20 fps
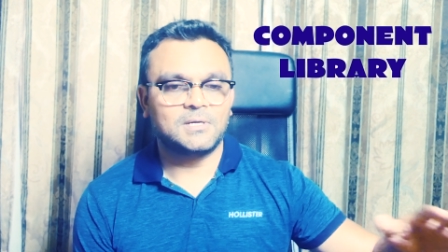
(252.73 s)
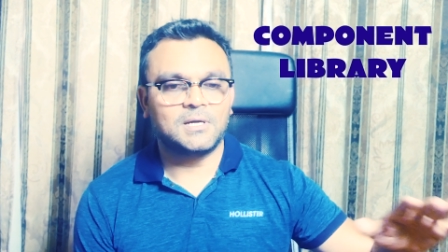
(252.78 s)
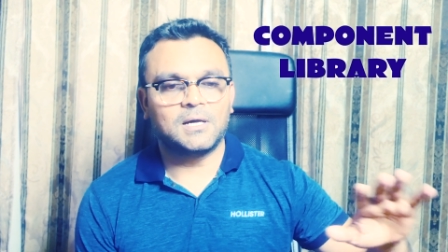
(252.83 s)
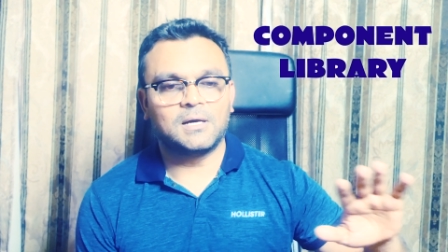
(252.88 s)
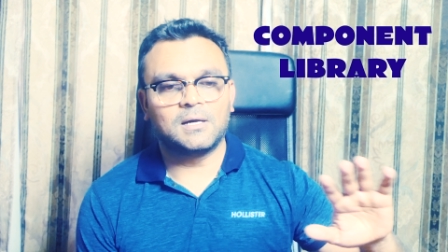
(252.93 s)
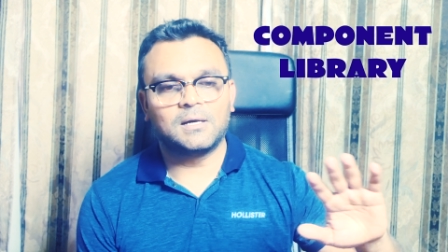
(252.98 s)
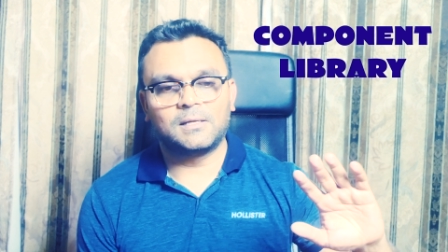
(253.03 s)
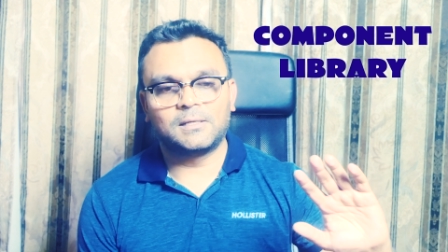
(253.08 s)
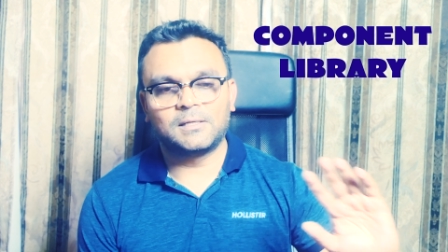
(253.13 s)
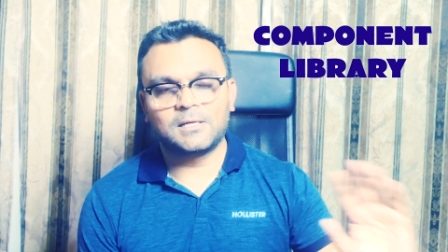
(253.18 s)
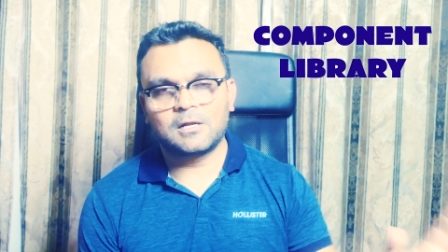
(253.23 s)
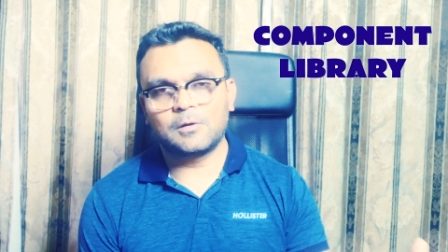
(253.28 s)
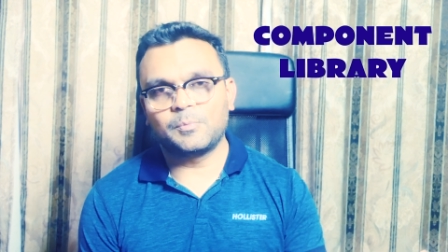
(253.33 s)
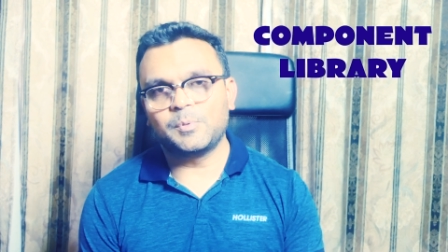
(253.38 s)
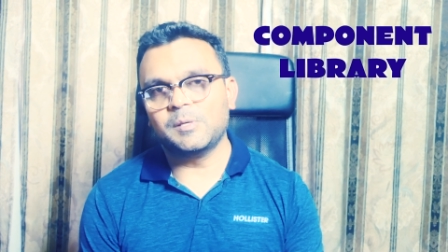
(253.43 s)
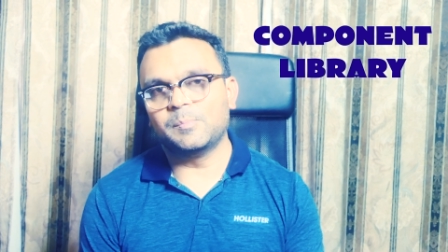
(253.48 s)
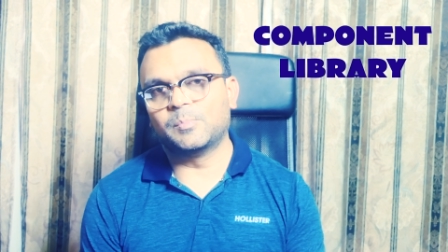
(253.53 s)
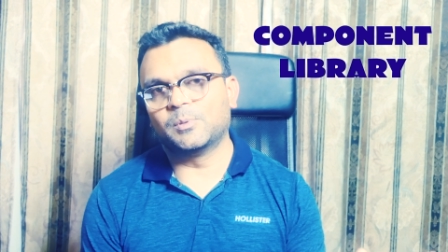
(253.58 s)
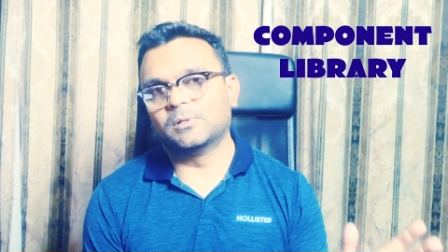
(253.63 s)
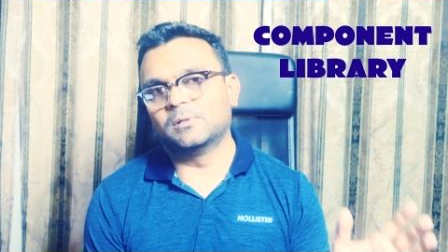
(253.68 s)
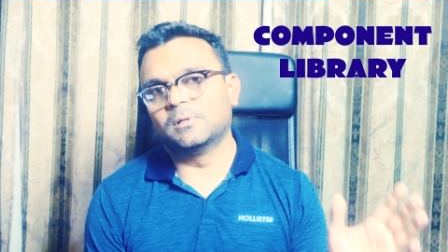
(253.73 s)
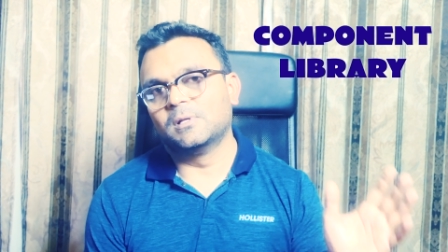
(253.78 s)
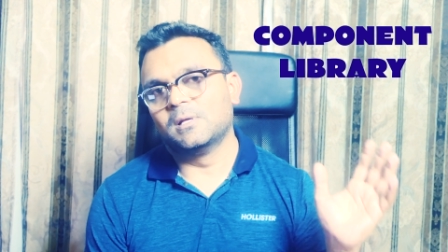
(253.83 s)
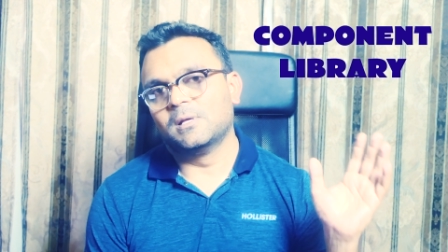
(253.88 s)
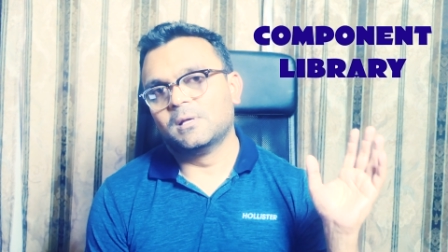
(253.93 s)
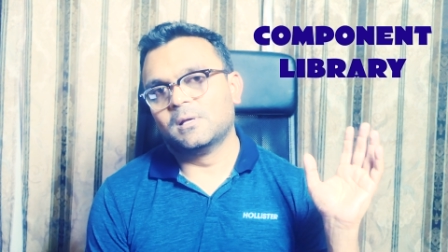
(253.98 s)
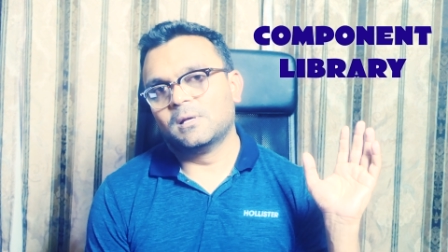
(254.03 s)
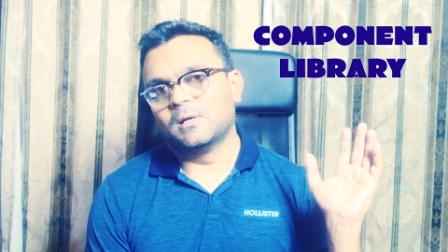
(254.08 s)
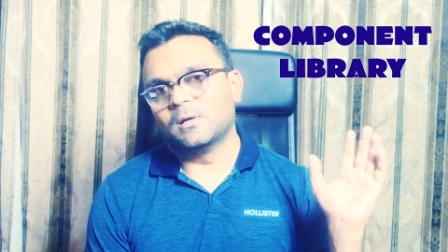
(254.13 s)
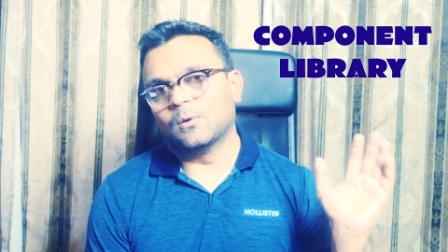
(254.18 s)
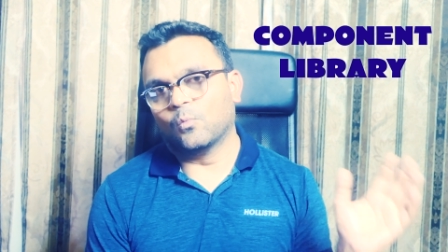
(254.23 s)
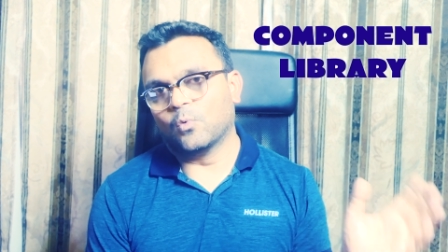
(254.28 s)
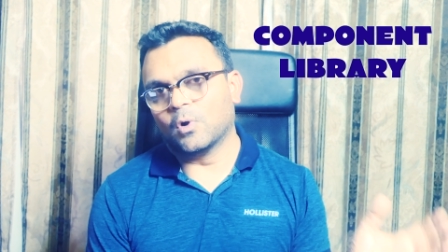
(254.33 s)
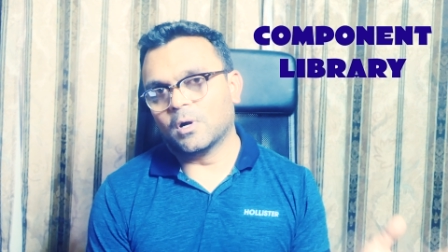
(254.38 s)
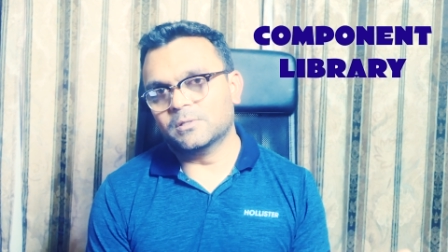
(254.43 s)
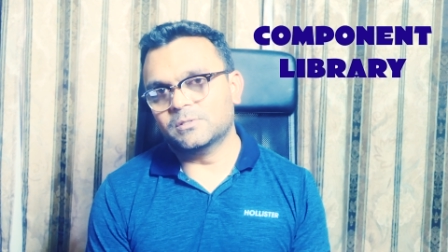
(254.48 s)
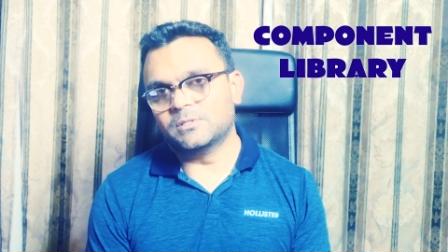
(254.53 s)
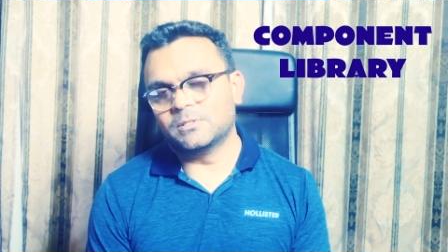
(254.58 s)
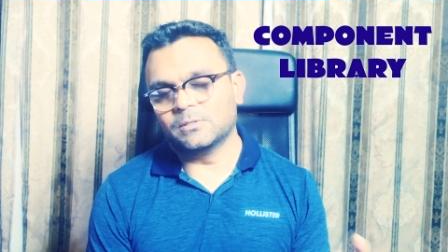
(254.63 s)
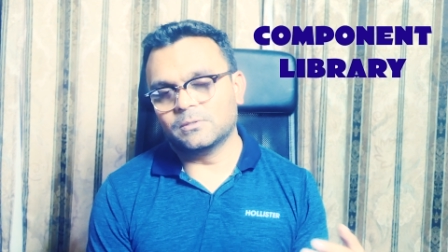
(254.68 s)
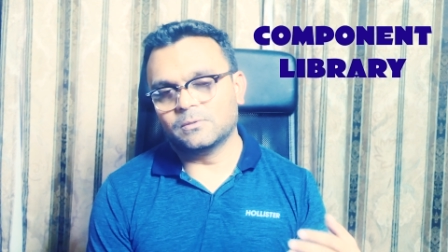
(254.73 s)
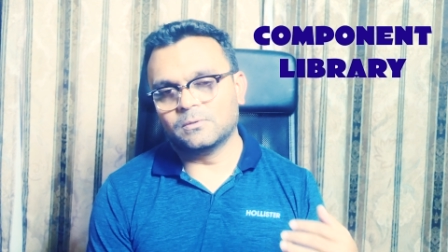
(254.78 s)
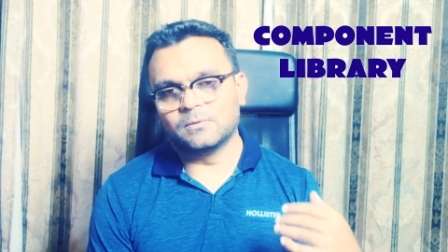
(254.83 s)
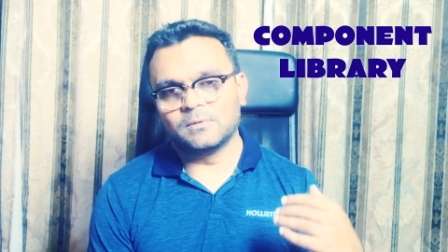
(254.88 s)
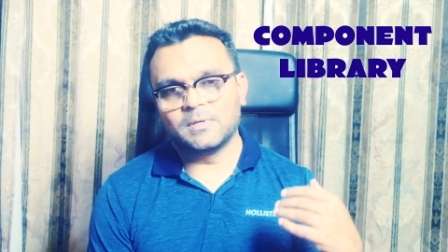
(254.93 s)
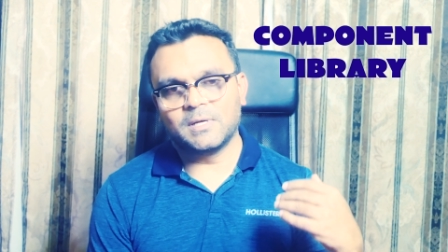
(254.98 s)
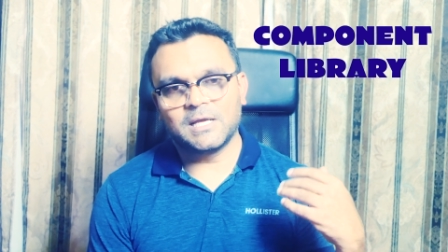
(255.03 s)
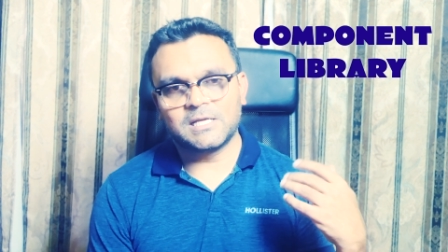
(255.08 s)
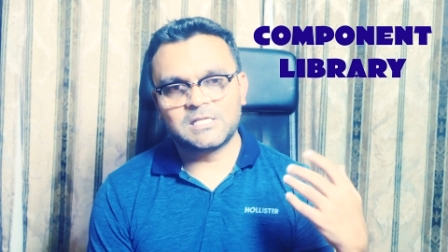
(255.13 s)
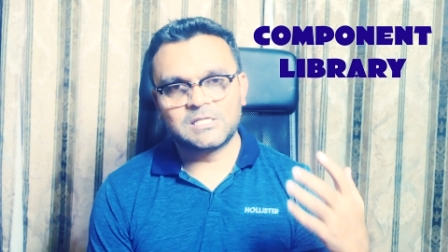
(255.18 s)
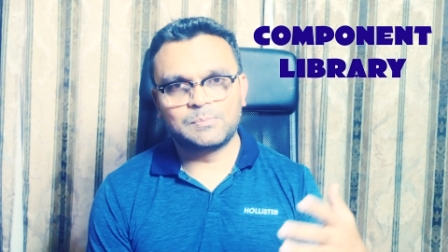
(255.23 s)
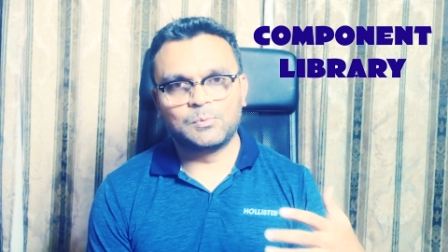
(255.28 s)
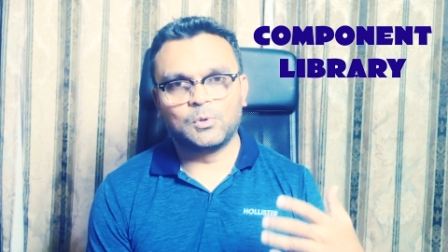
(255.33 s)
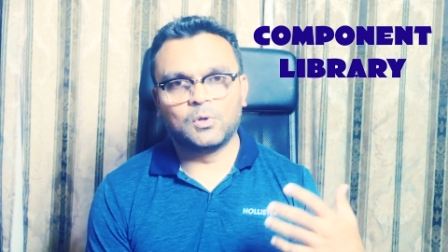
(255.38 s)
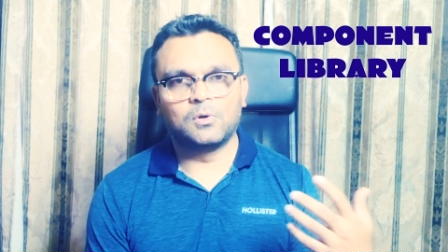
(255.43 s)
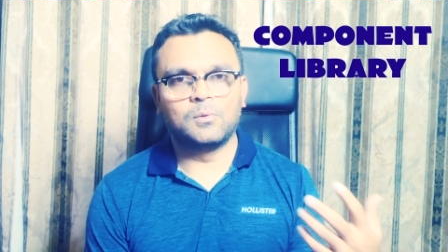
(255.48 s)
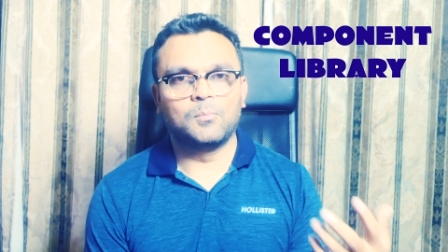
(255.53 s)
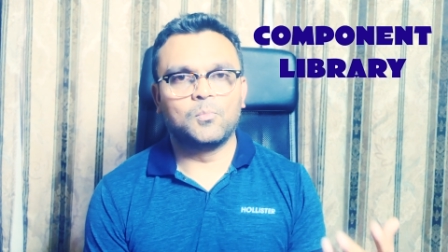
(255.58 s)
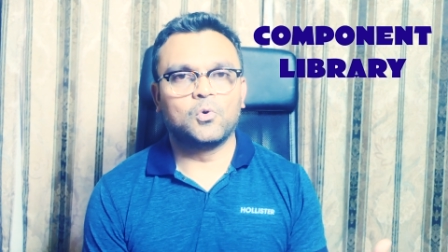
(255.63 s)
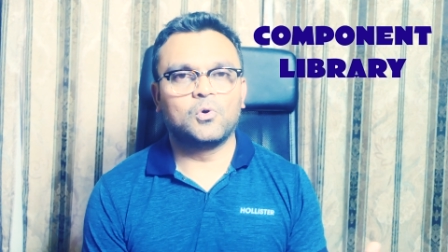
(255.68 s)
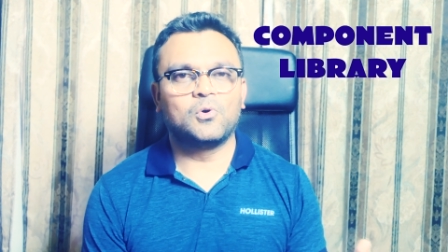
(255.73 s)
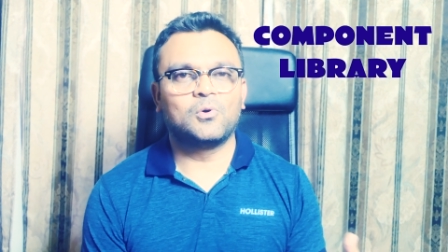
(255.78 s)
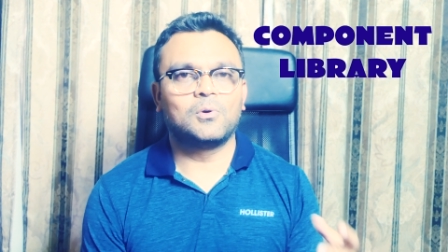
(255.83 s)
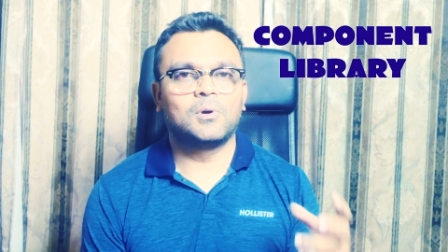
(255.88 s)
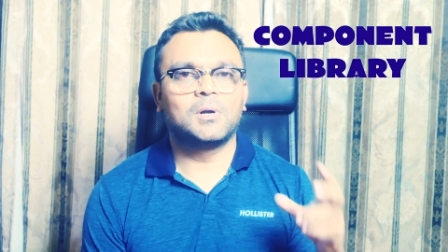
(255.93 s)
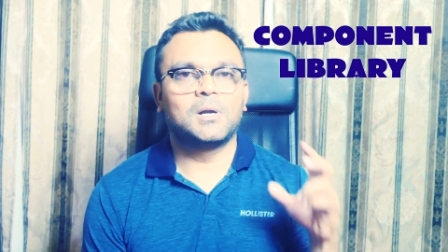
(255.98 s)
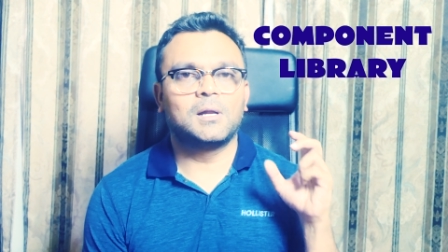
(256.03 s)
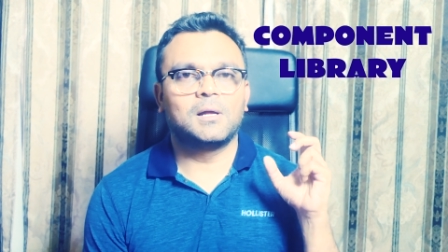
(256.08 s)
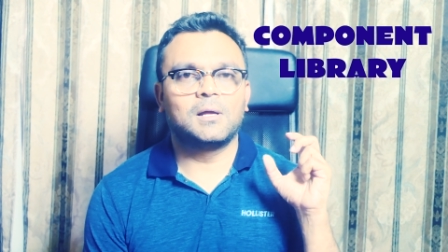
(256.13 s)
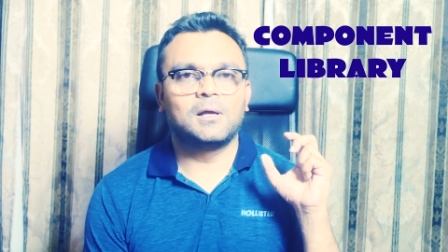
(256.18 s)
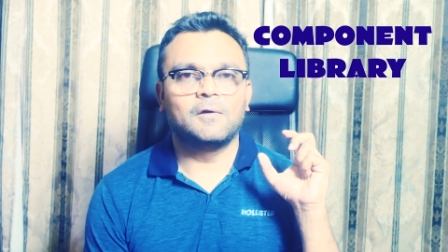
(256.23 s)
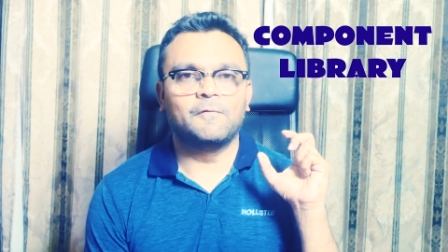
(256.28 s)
Uh, a lot of people want to explore more